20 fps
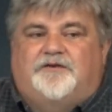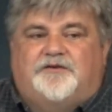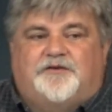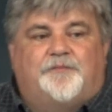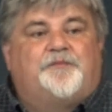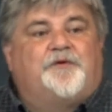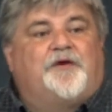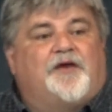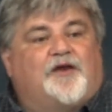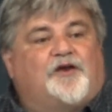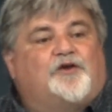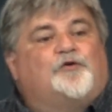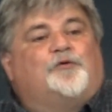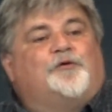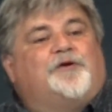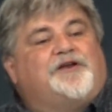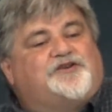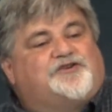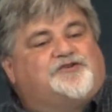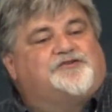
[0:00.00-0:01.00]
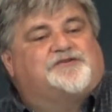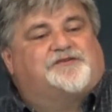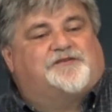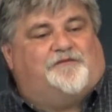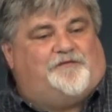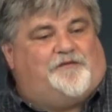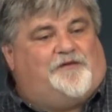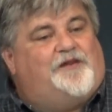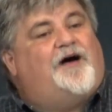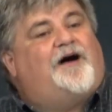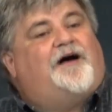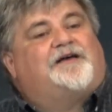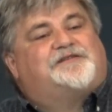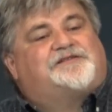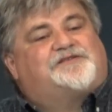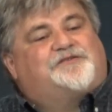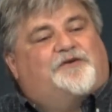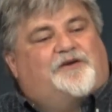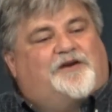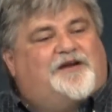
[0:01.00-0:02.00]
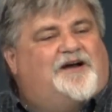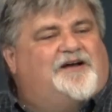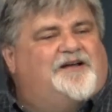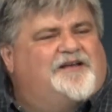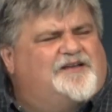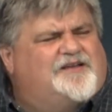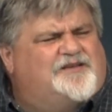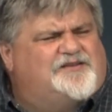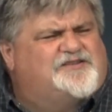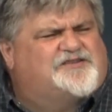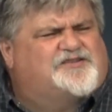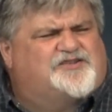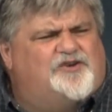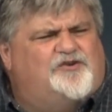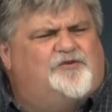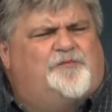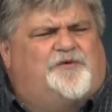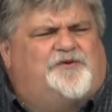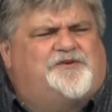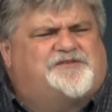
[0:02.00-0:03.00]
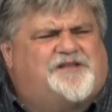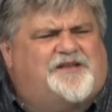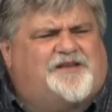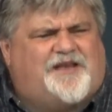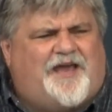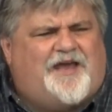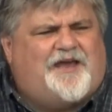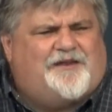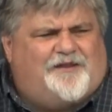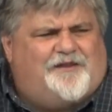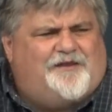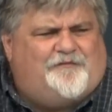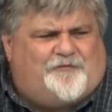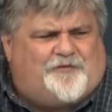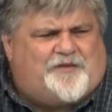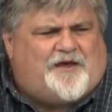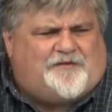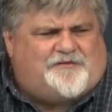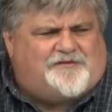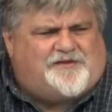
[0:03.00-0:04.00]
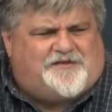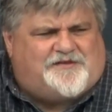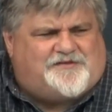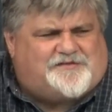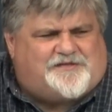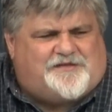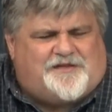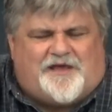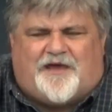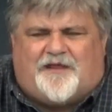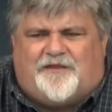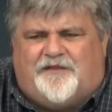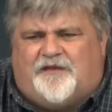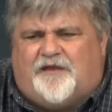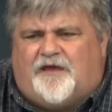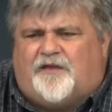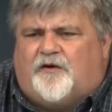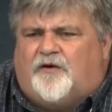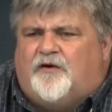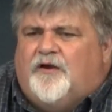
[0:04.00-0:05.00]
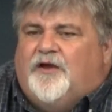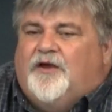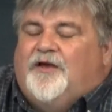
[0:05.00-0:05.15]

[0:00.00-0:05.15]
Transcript: to being creatures of lust or consumers that can't live without this and that and the other.